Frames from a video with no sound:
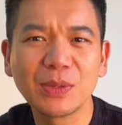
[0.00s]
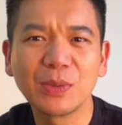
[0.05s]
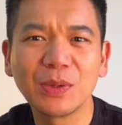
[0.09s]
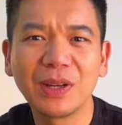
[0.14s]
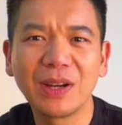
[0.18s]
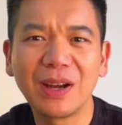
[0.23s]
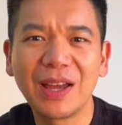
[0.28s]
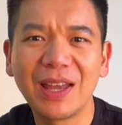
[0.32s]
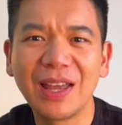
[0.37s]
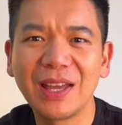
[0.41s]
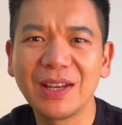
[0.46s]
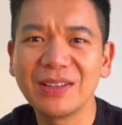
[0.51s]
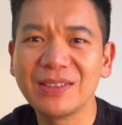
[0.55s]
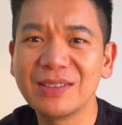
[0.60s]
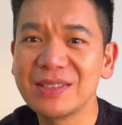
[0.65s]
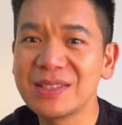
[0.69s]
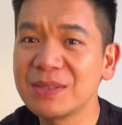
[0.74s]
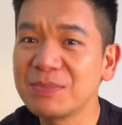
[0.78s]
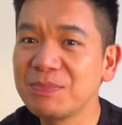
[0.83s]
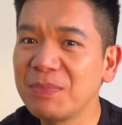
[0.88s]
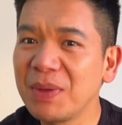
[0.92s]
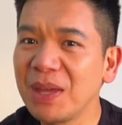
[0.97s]
where I had
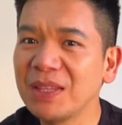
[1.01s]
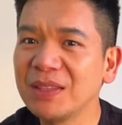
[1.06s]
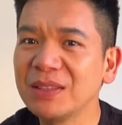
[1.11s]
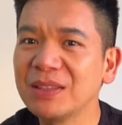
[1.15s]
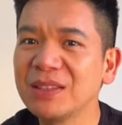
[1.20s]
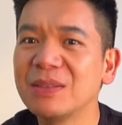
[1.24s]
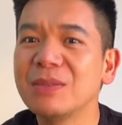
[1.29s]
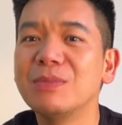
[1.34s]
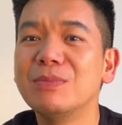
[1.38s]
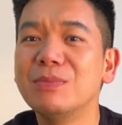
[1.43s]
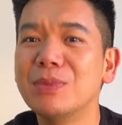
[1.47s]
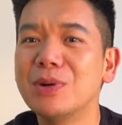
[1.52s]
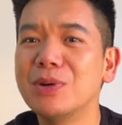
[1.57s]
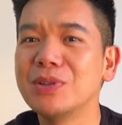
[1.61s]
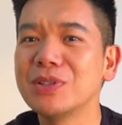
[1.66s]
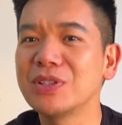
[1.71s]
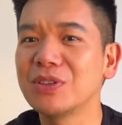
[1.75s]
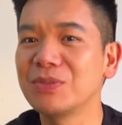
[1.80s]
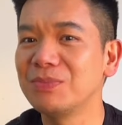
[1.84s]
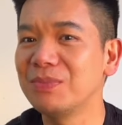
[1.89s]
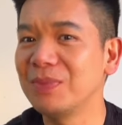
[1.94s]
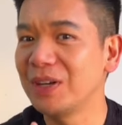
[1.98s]
spent
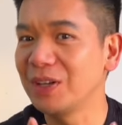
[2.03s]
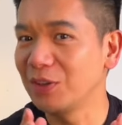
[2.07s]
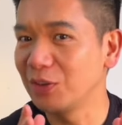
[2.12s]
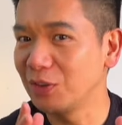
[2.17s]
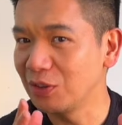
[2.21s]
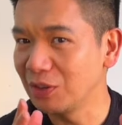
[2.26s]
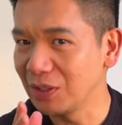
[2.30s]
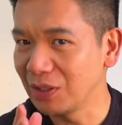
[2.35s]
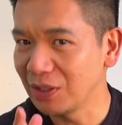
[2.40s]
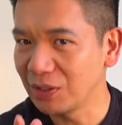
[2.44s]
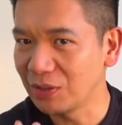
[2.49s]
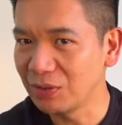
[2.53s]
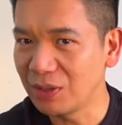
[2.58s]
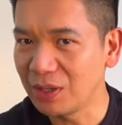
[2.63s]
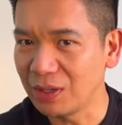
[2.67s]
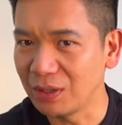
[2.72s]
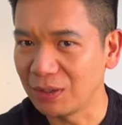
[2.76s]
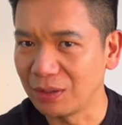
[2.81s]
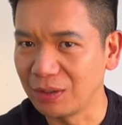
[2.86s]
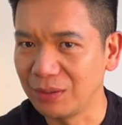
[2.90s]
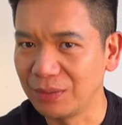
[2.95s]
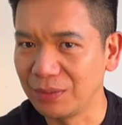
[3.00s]
most of my early career.